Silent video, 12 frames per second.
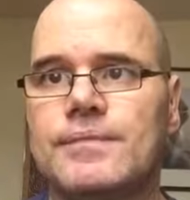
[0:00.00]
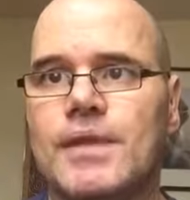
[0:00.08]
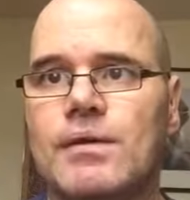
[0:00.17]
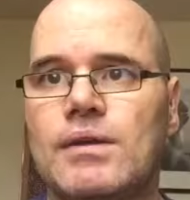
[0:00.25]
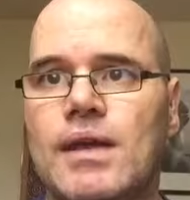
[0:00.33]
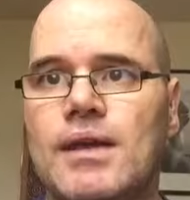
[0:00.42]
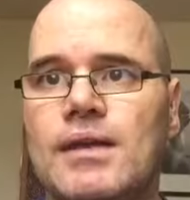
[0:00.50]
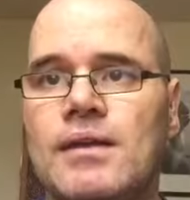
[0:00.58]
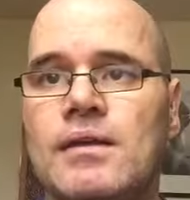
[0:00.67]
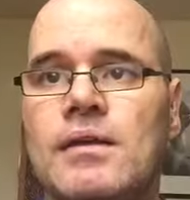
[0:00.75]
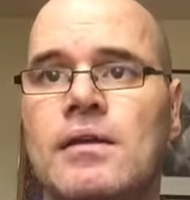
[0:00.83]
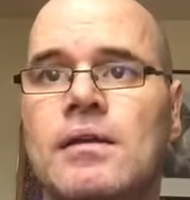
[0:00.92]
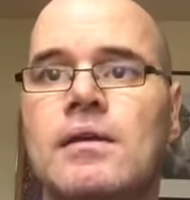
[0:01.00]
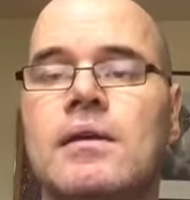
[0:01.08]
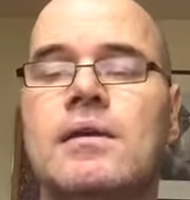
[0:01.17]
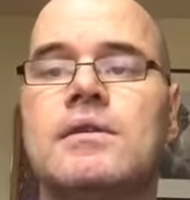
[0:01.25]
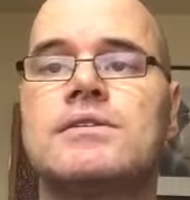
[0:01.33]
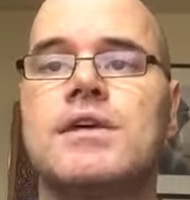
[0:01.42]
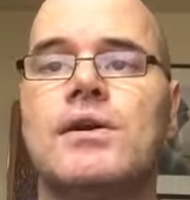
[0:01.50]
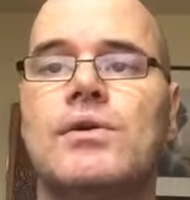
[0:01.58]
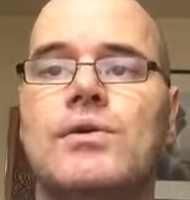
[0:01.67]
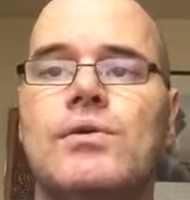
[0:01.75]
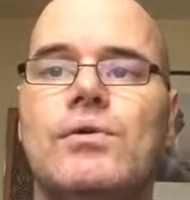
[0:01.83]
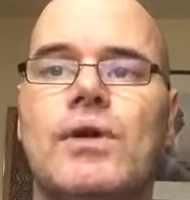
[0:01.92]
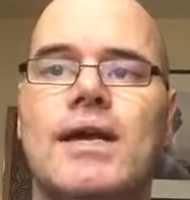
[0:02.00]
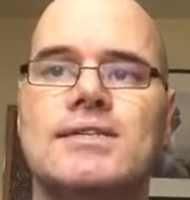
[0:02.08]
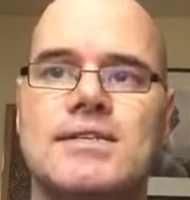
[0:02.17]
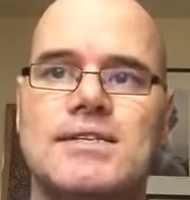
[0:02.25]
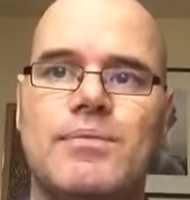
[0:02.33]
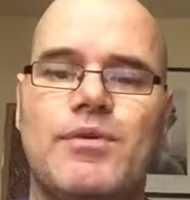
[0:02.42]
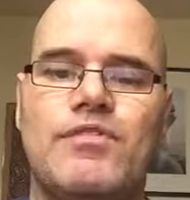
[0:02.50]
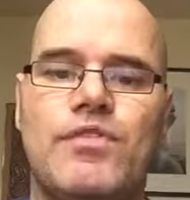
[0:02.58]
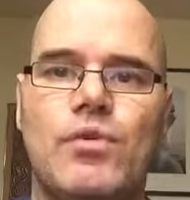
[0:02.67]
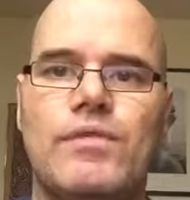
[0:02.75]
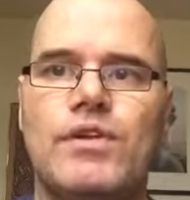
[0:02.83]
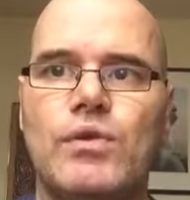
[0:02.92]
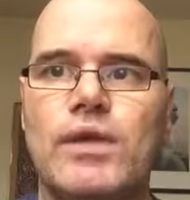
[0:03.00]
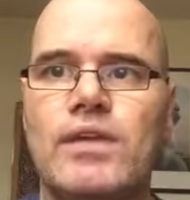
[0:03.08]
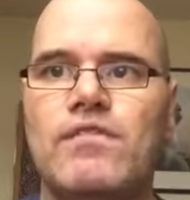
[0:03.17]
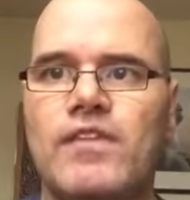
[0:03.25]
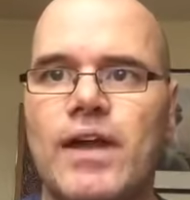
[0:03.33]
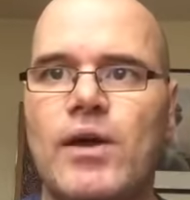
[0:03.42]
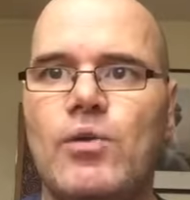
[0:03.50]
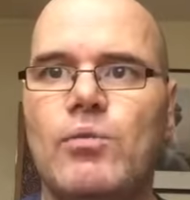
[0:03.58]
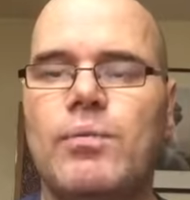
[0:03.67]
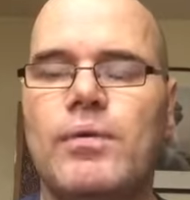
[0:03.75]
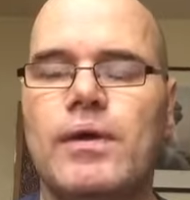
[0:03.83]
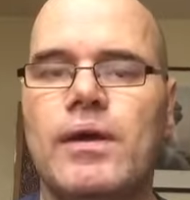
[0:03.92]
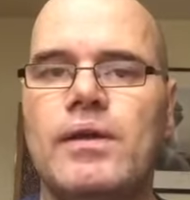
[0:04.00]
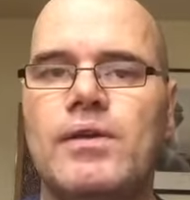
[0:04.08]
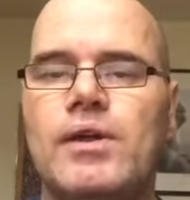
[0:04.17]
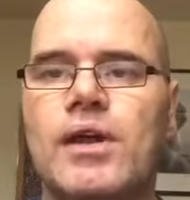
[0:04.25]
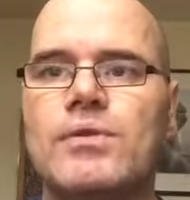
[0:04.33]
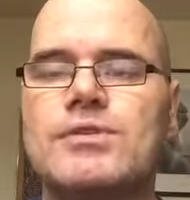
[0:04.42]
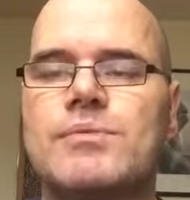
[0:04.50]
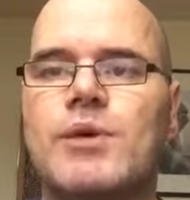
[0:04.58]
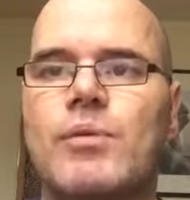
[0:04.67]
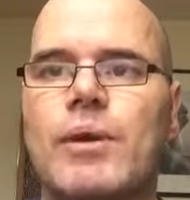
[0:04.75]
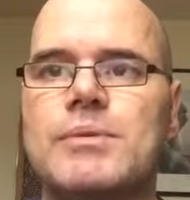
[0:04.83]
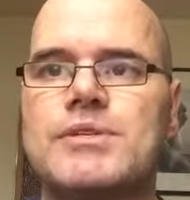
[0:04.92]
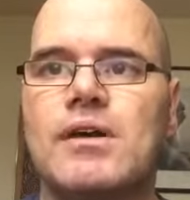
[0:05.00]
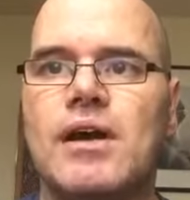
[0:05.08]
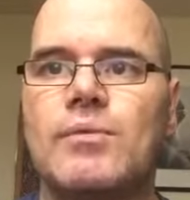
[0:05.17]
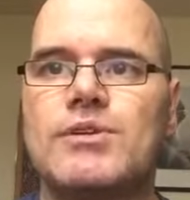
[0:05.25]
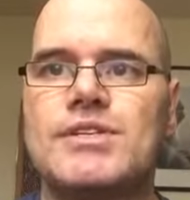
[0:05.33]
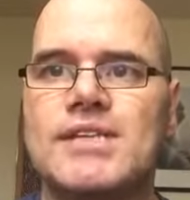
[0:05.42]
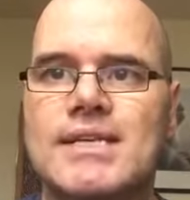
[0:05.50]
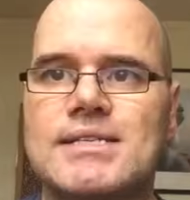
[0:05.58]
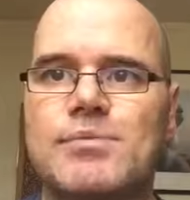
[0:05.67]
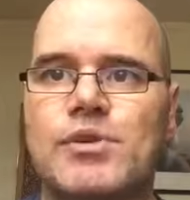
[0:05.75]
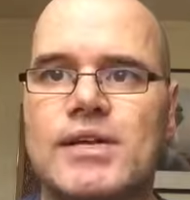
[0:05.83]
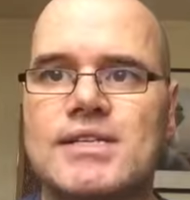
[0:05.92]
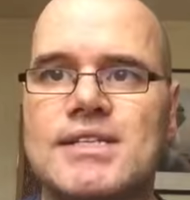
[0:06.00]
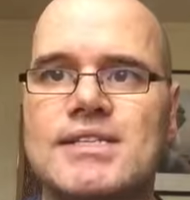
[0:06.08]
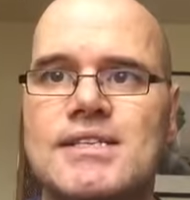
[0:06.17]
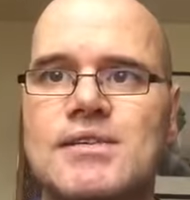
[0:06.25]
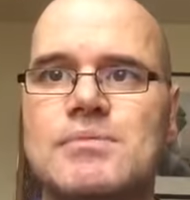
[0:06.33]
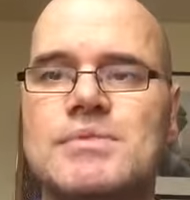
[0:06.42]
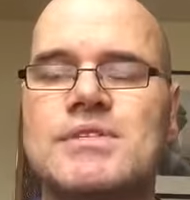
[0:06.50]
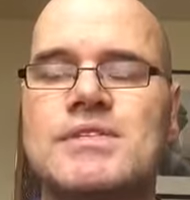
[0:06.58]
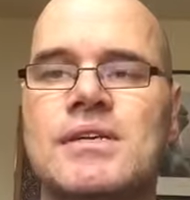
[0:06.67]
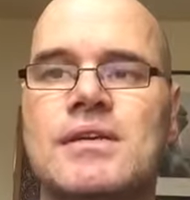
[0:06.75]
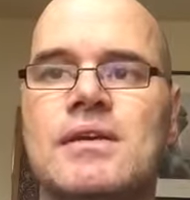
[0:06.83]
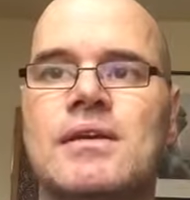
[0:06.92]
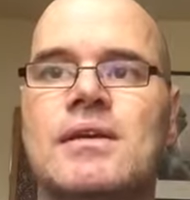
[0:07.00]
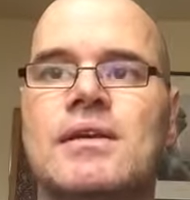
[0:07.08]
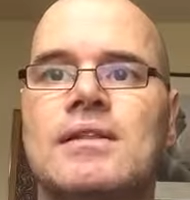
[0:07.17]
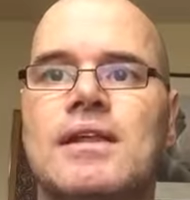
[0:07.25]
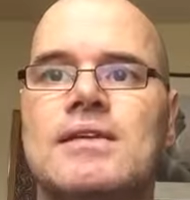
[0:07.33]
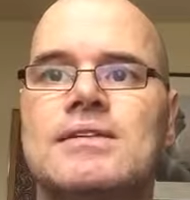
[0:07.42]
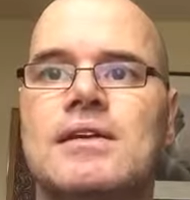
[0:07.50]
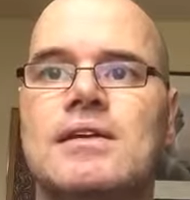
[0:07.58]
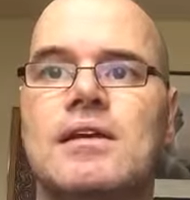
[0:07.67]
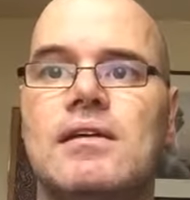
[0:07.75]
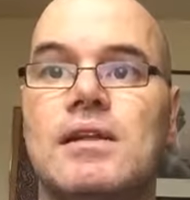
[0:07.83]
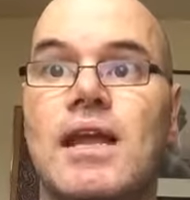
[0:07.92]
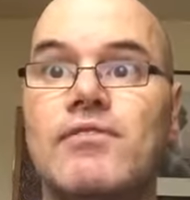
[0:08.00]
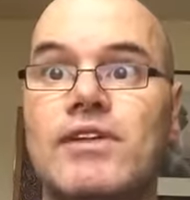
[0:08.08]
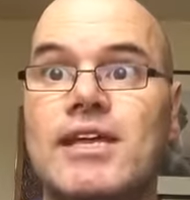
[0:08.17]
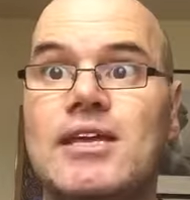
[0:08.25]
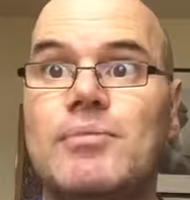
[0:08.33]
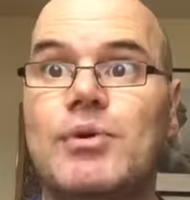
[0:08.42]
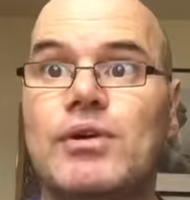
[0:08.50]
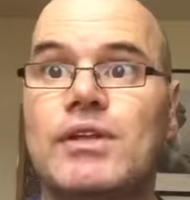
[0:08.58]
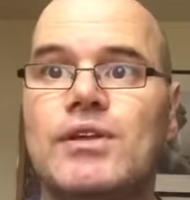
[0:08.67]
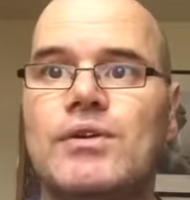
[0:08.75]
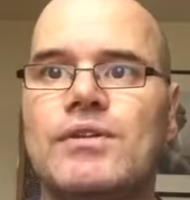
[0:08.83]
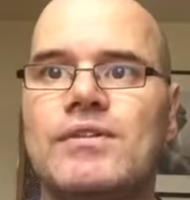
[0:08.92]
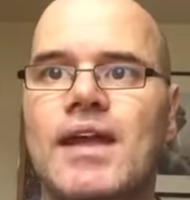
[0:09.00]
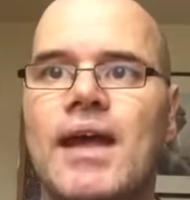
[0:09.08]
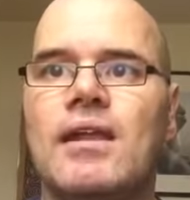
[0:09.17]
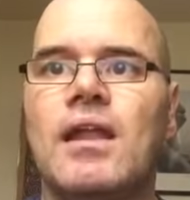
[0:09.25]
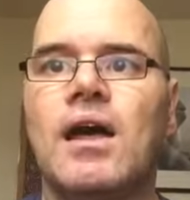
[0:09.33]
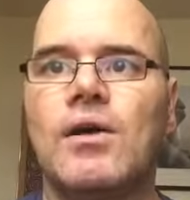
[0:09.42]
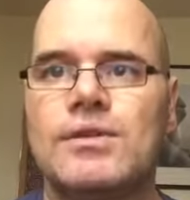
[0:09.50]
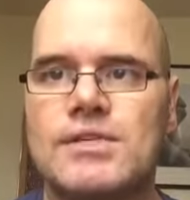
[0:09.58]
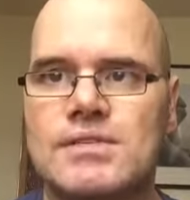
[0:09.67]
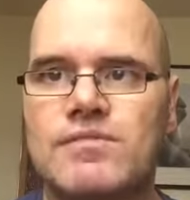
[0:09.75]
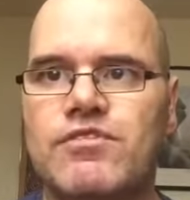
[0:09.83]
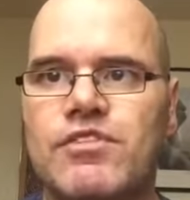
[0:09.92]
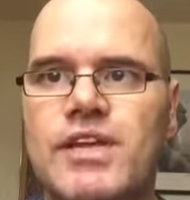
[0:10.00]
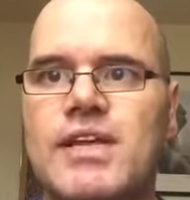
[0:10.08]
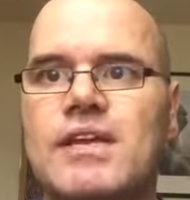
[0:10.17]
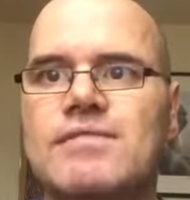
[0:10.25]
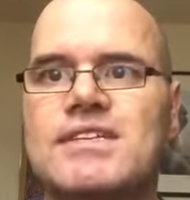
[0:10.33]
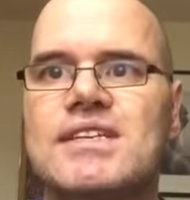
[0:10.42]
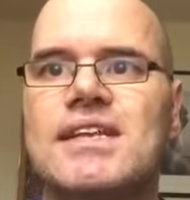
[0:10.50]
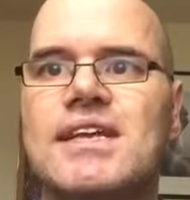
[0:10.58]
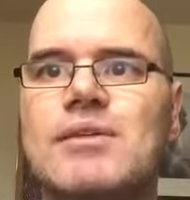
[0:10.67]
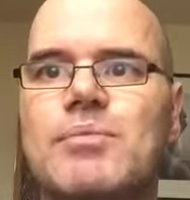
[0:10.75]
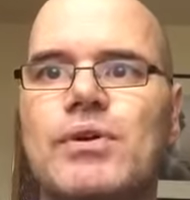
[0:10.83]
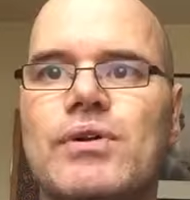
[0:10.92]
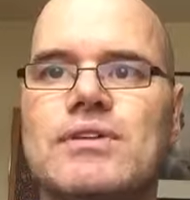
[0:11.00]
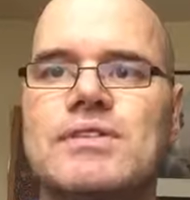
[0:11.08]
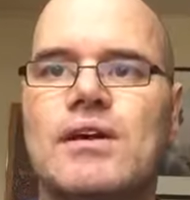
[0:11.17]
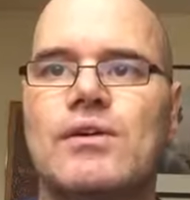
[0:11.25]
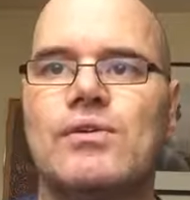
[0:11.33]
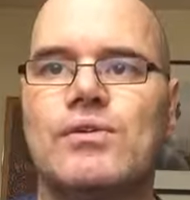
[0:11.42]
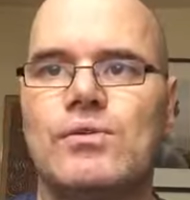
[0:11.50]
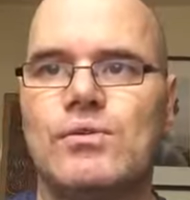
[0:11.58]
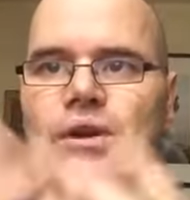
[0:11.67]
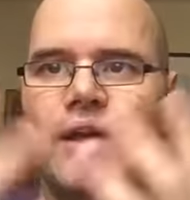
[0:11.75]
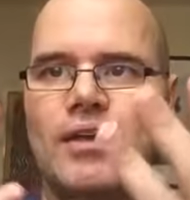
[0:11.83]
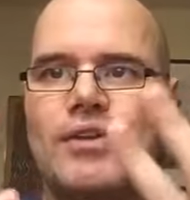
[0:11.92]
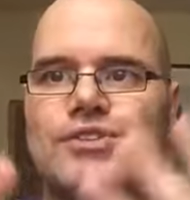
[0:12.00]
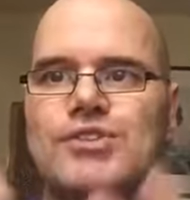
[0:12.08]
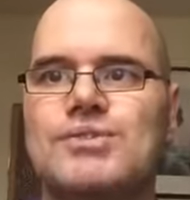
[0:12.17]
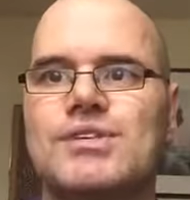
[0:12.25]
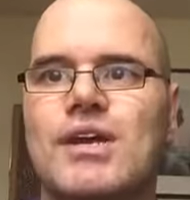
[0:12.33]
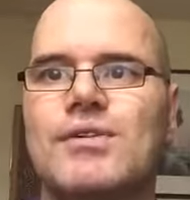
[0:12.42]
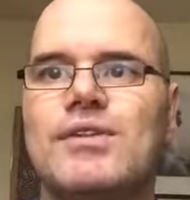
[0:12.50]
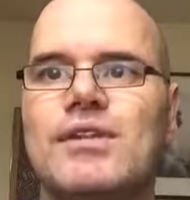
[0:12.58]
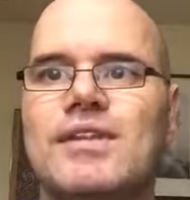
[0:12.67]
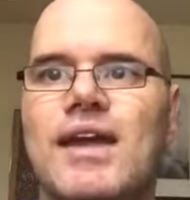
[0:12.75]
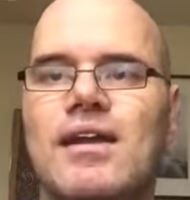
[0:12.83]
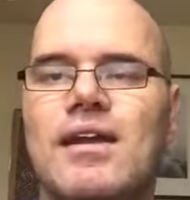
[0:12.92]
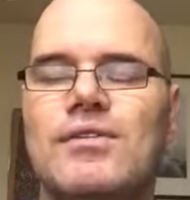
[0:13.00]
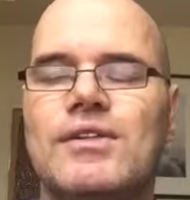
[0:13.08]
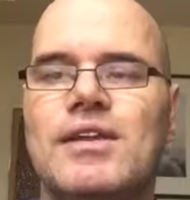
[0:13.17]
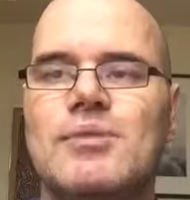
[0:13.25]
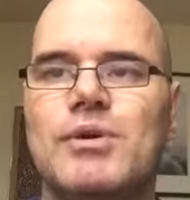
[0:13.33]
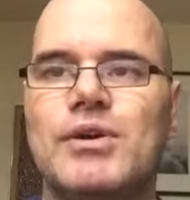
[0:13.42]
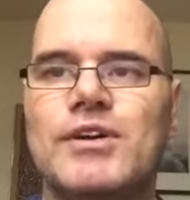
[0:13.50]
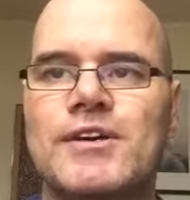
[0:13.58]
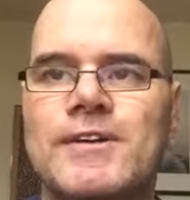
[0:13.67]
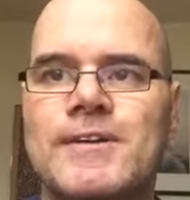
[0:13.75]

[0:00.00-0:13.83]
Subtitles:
Okay, so as I said before, if you're looking for help, you can go to my website, which is Active Bryant Systems. There's a lovely ebook that you can download. There's some free gifts in the ebook, so I urge you to go and download the ebook.